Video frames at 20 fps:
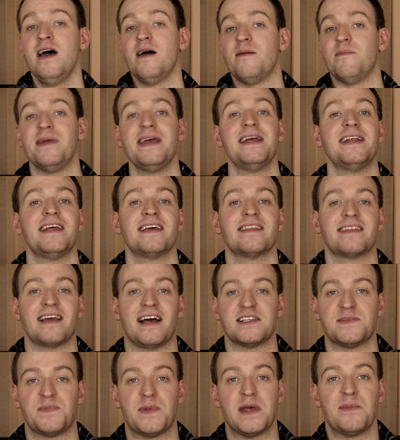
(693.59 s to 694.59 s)
meaning
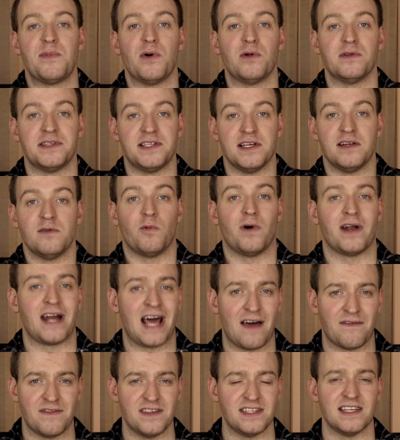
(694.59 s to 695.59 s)
that people didn't want to
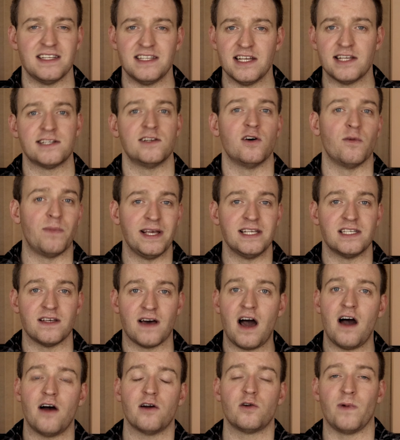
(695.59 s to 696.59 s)
have this additional piece of
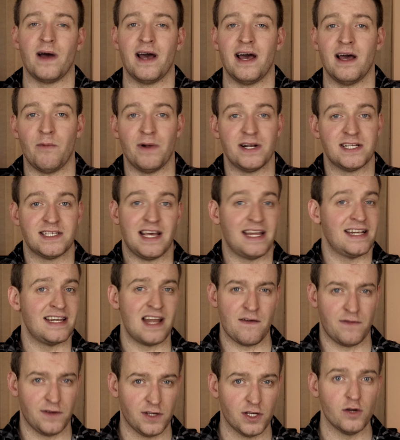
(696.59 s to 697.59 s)
hardware which they'd
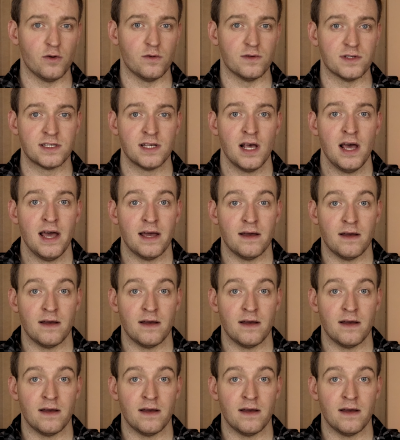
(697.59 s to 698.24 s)
never use,